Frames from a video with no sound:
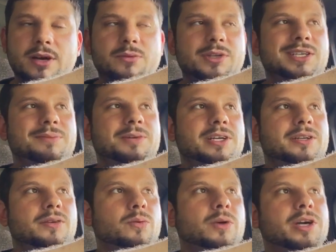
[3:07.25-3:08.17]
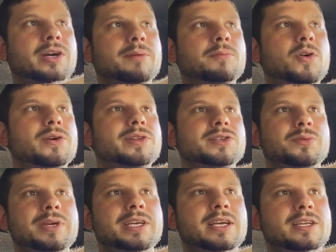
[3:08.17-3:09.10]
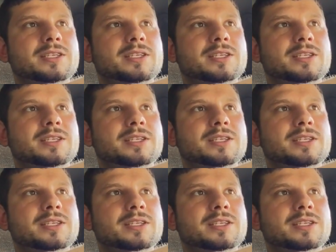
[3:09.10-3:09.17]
which I'm going to work on more this weekend.